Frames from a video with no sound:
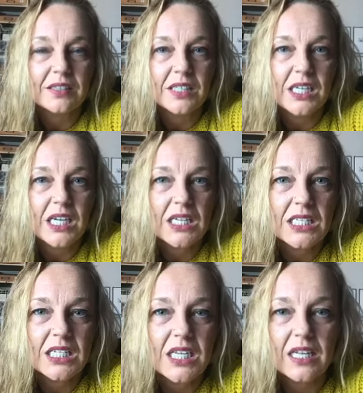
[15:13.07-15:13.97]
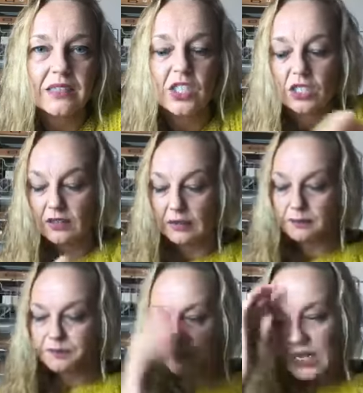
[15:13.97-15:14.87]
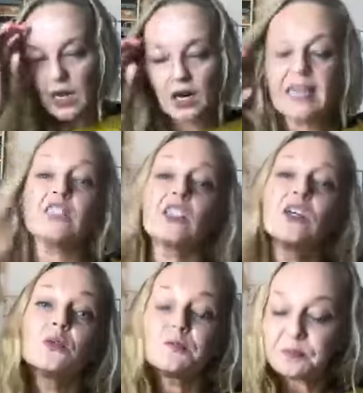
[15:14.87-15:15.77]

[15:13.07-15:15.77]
I can't see that screen. All right, so